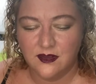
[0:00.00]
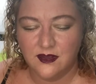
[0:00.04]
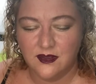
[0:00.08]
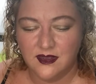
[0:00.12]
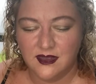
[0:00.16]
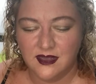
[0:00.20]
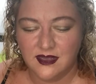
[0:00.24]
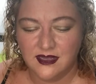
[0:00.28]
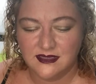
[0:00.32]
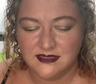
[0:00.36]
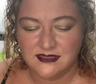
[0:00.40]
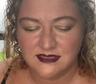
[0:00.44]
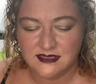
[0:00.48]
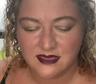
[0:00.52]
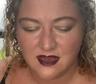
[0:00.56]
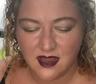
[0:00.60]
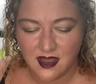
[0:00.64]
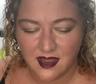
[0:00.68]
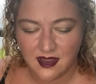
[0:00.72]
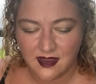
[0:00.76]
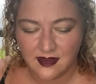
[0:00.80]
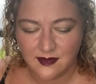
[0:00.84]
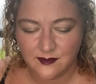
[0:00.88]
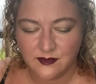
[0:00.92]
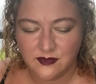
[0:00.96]
it's
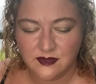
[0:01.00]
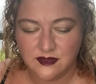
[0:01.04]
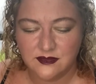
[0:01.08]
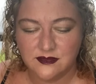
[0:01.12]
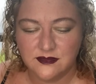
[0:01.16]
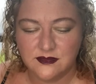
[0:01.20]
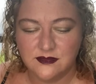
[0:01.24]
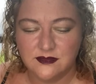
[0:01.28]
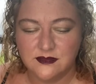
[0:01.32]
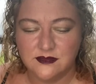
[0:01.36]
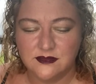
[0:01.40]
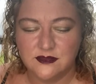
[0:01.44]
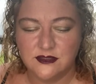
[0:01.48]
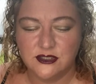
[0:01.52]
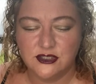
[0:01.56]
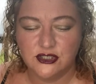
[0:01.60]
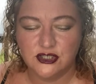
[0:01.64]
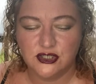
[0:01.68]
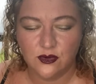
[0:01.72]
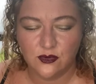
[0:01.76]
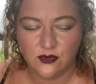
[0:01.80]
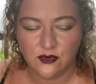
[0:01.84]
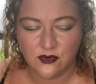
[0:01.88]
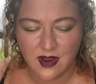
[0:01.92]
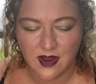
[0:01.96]
time to
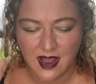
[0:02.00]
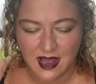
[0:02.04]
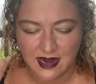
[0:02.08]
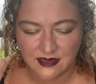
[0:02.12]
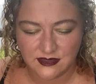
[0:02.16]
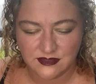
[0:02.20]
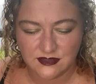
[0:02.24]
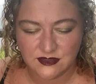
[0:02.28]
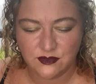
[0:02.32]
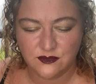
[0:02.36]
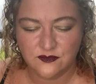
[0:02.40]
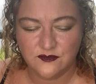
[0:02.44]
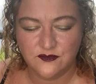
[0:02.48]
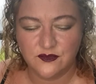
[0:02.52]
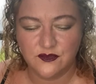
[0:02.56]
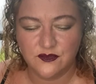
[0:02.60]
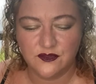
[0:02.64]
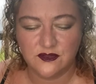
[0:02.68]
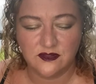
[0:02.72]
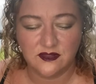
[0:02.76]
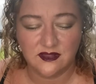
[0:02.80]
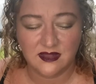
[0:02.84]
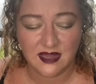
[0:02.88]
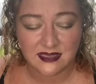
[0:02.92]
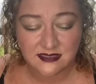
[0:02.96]
show gratitude for the
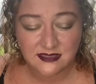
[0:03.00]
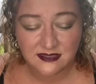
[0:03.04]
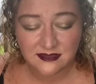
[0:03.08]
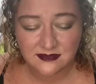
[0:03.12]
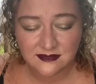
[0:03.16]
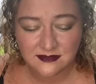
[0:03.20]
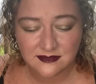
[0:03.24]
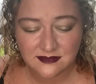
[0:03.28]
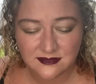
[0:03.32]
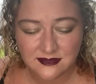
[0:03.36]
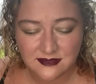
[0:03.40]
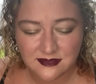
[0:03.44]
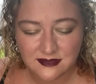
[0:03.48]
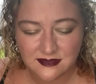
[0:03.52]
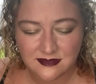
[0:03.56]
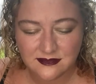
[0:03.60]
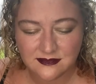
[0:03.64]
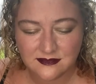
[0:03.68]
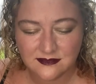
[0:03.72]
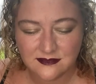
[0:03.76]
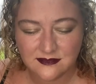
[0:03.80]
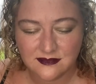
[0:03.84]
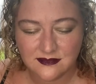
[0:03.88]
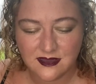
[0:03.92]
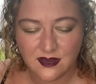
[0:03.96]
lessons
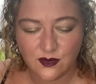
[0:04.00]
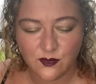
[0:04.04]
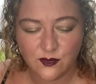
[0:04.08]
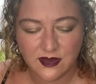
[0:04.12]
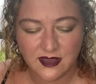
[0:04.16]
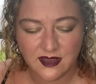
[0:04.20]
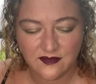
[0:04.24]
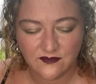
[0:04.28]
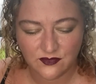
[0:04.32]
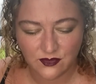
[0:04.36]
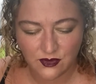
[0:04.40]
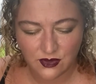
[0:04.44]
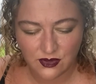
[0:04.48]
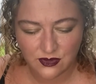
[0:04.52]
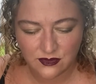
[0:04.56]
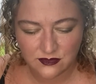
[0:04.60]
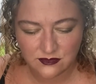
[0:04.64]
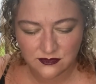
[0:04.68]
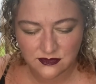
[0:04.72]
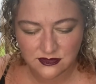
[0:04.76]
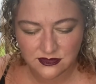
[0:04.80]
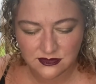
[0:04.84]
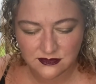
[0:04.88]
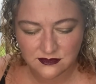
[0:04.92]
that we have learned